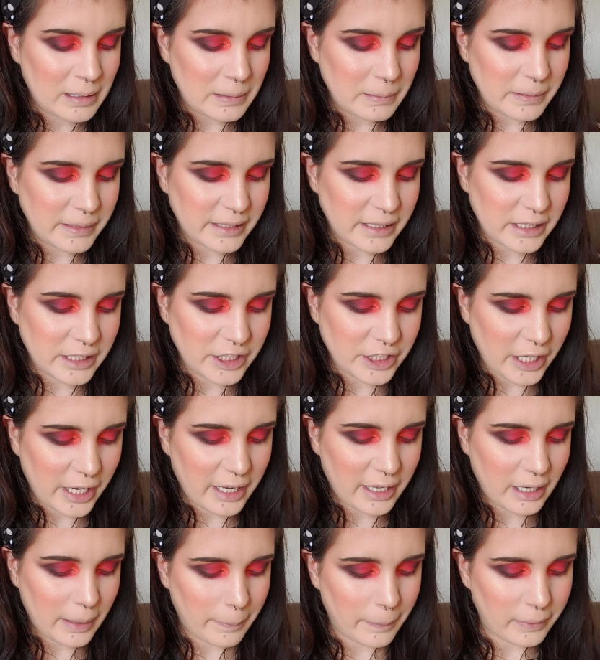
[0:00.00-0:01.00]
Just gonna shake
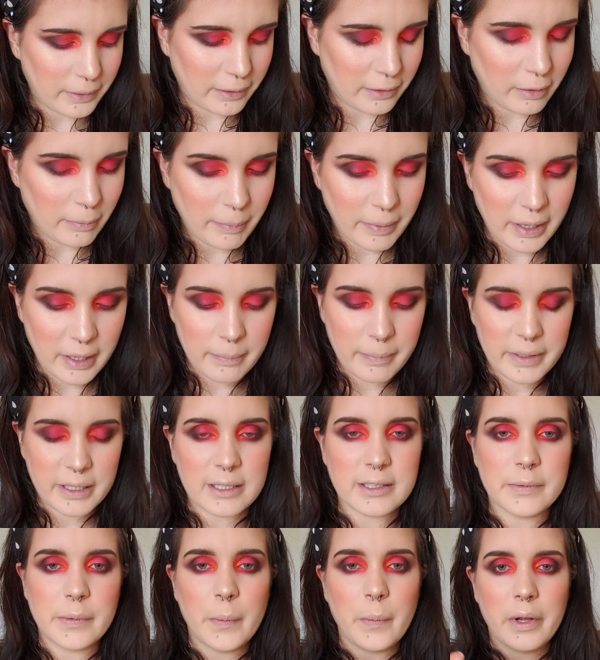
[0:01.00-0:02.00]
it up a little bit
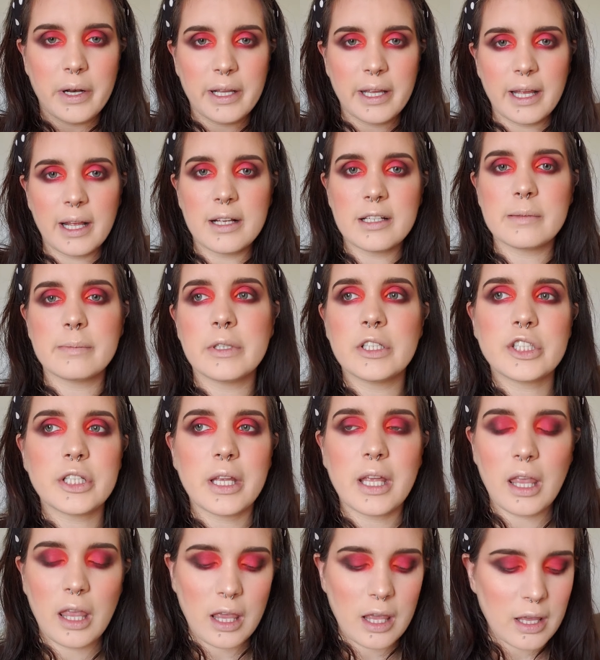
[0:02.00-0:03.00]
because we want to get as much
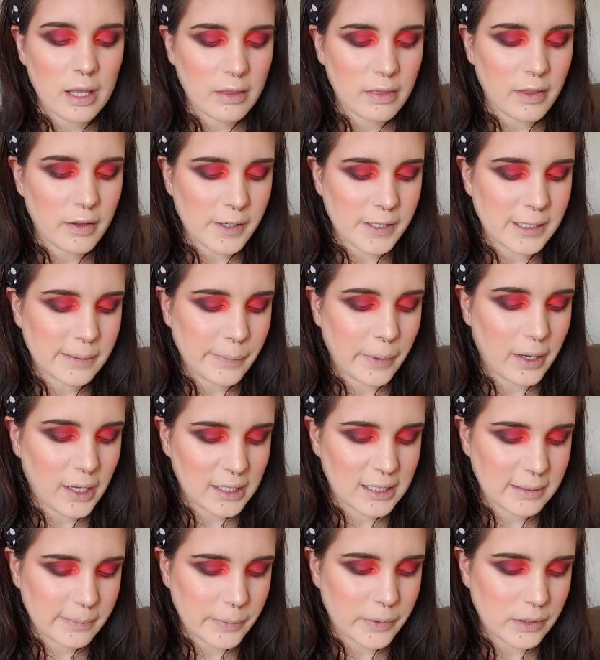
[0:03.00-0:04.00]
ink in there as
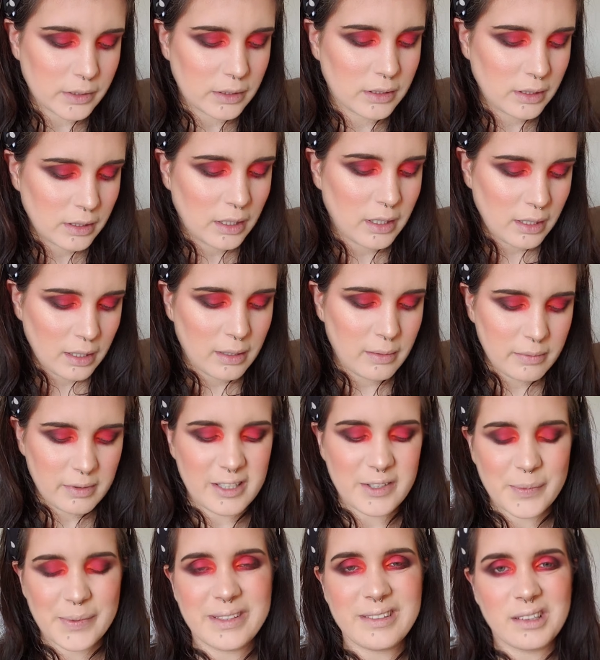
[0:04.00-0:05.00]
possible. This
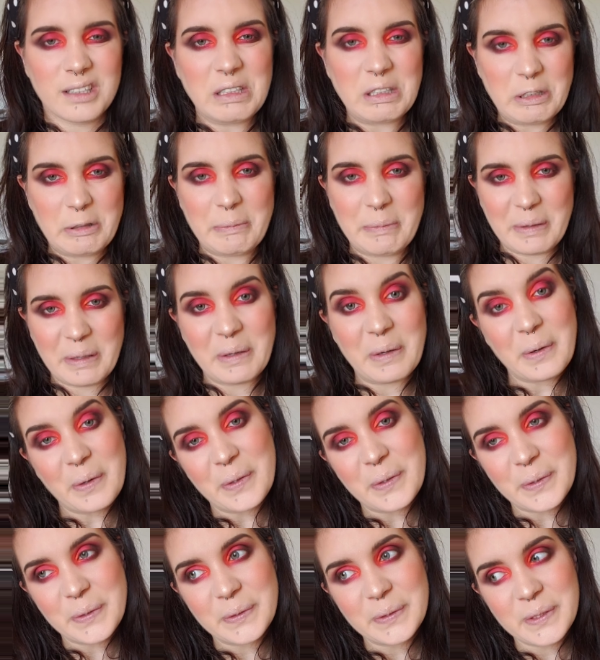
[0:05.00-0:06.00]
one's a little bit
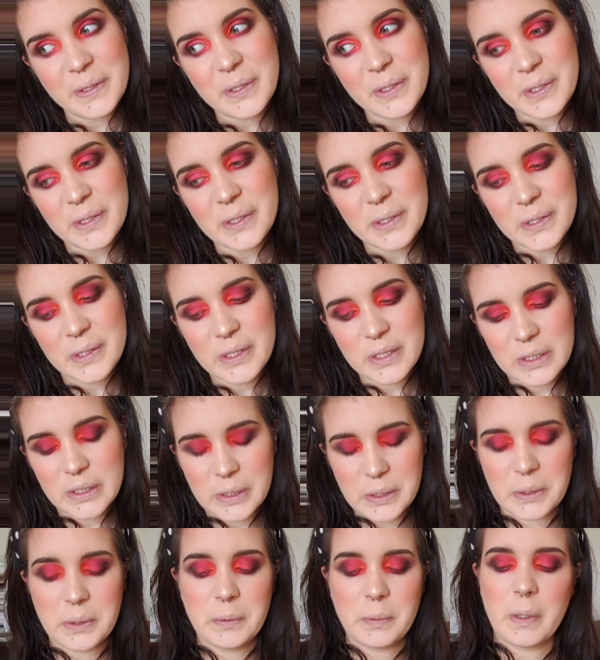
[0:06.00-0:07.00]
older,
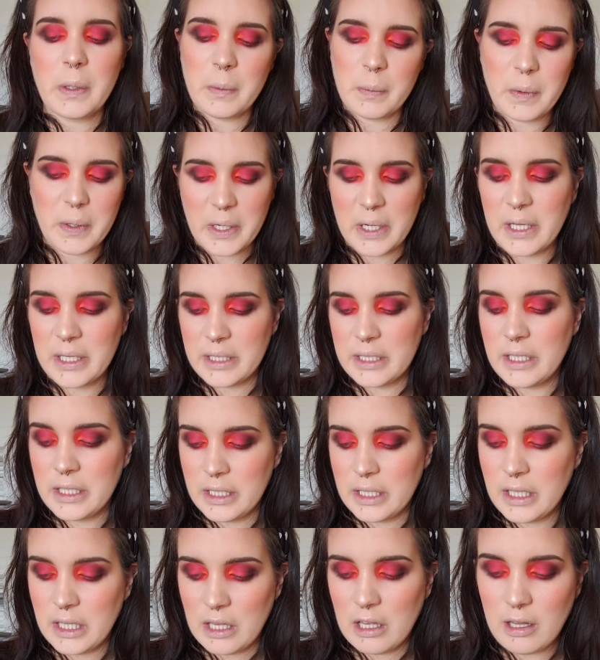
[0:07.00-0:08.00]
so we want
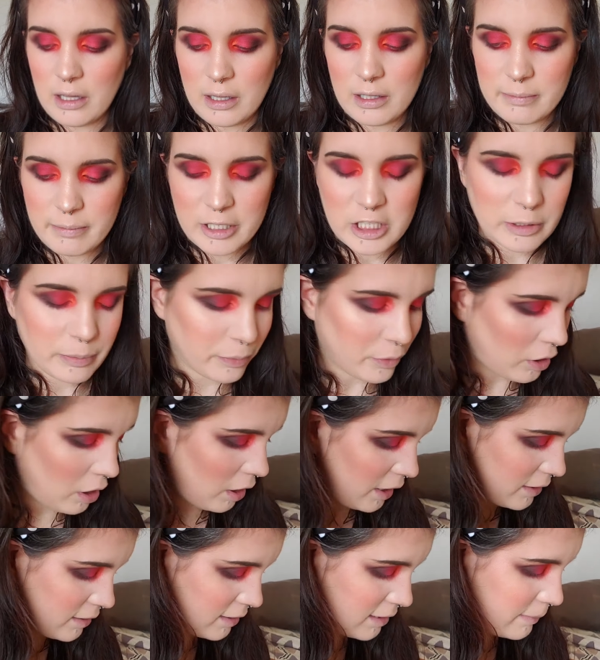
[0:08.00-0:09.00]
as much
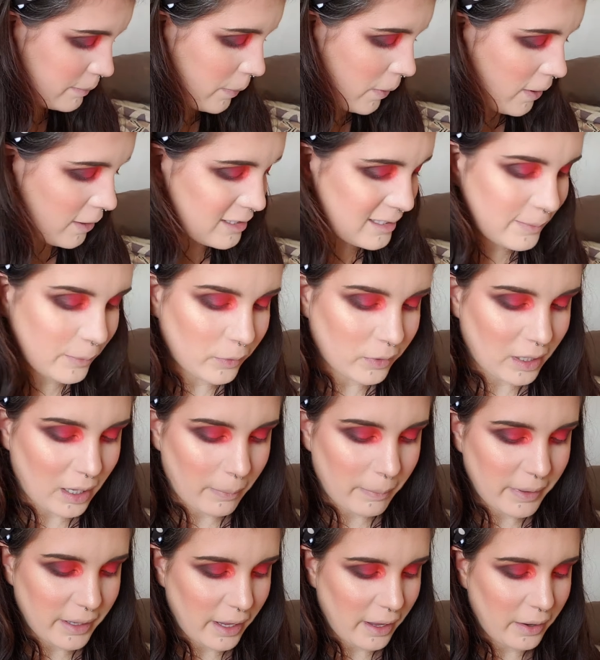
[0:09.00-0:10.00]
product as possible
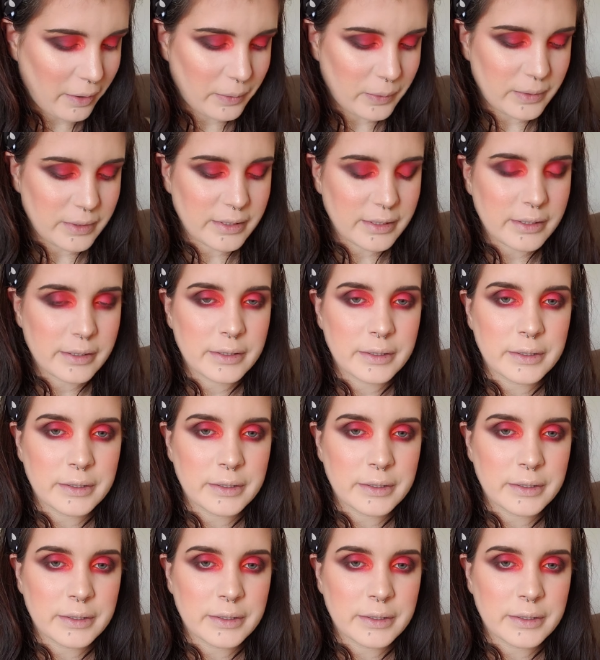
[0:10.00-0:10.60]
coming out.